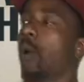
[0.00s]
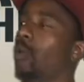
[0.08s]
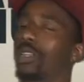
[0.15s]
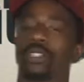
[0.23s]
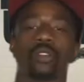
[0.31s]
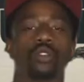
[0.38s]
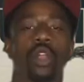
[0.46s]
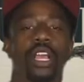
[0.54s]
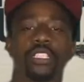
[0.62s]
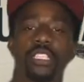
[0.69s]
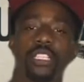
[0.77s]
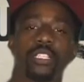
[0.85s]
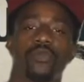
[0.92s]
I was going to do like a
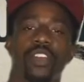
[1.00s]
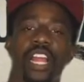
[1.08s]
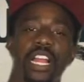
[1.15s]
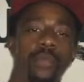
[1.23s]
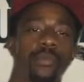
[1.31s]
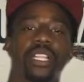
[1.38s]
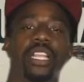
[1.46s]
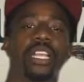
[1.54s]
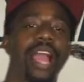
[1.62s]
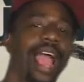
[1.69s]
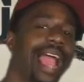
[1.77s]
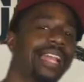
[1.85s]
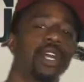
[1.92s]
season finale, but then
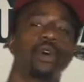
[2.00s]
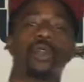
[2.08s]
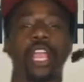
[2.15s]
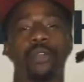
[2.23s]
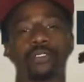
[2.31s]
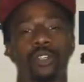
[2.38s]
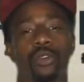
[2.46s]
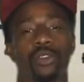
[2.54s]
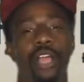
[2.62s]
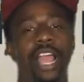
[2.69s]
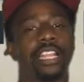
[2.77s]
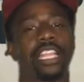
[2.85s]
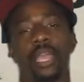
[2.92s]
I had to go to Arizona.
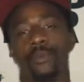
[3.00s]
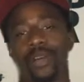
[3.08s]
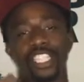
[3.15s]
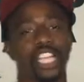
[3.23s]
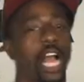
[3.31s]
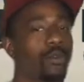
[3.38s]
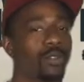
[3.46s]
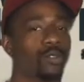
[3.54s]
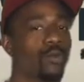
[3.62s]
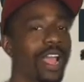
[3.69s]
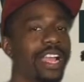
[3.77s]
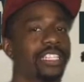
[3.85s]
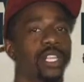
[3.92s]
I had to get my chakras
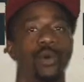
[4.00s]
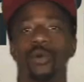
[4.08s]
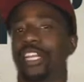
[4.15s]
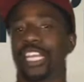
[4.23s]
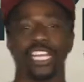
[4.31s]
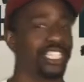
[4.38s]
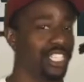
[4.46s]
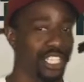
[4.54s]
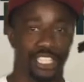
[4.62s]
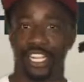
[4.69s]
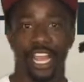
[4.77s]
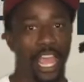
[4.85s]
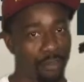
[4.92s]
right, so a nigga
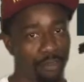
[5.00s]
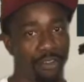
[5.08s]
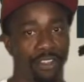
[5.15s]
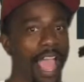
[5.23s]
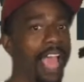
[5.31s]
just left.